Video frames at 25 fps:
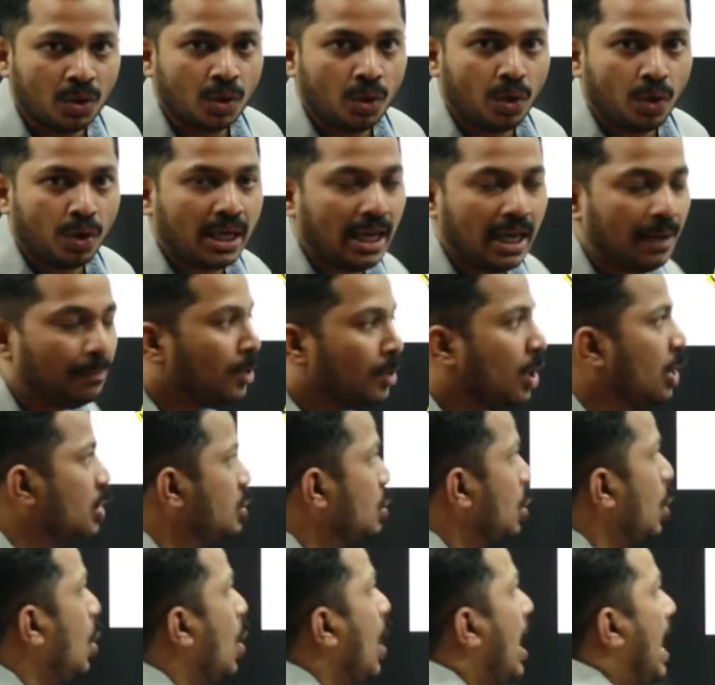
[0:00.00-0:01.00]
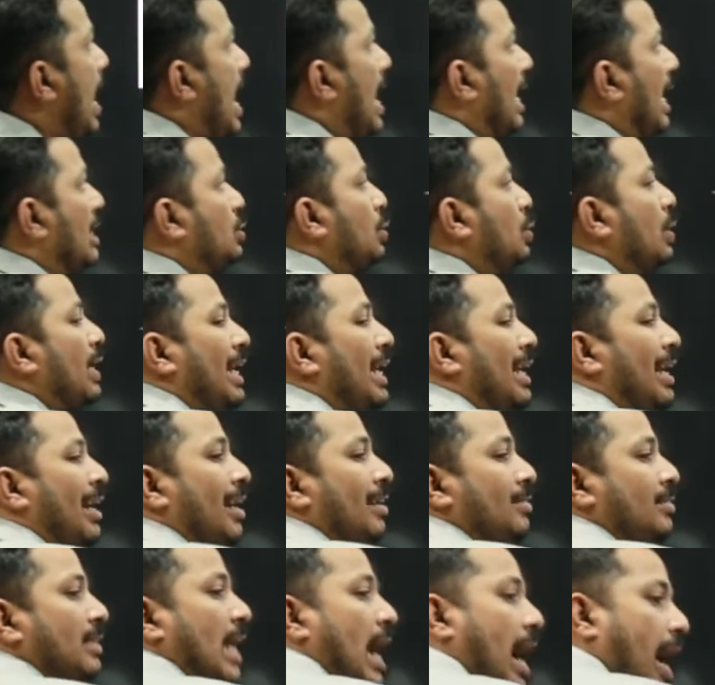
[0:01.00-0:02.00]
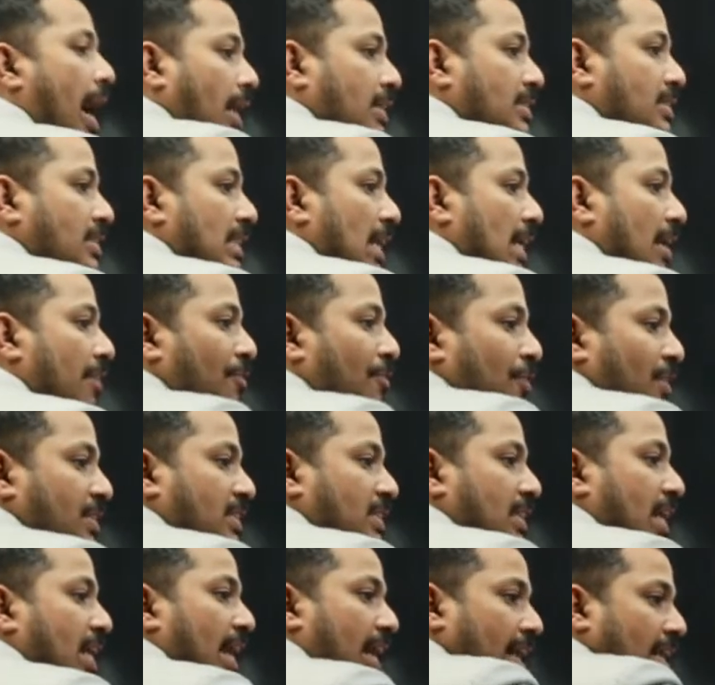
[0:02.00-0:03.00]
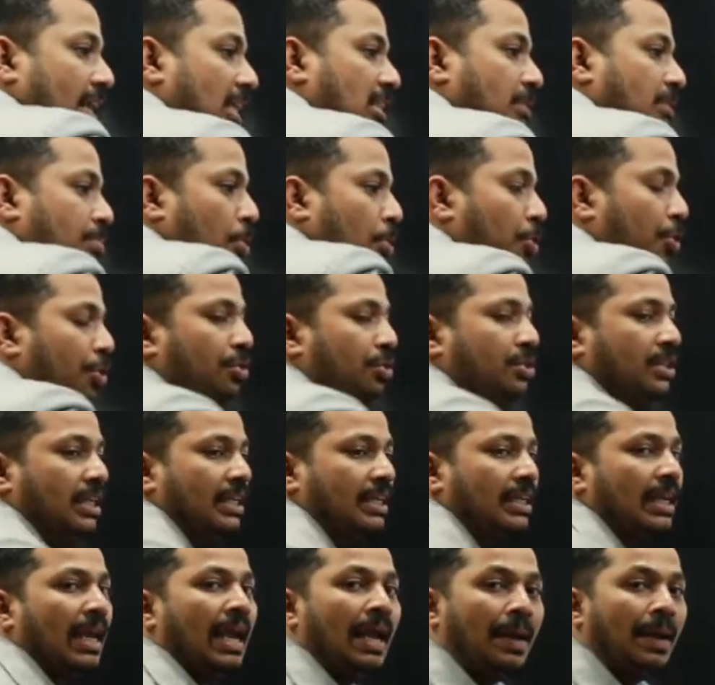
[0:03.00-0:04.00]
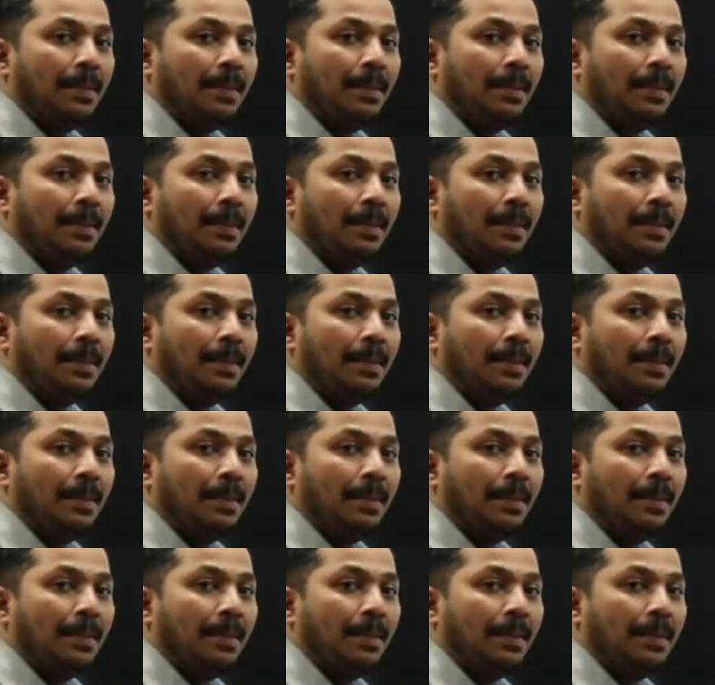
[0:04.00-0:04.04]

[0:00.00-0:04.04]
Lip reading: Okay, so actually that surface current is producing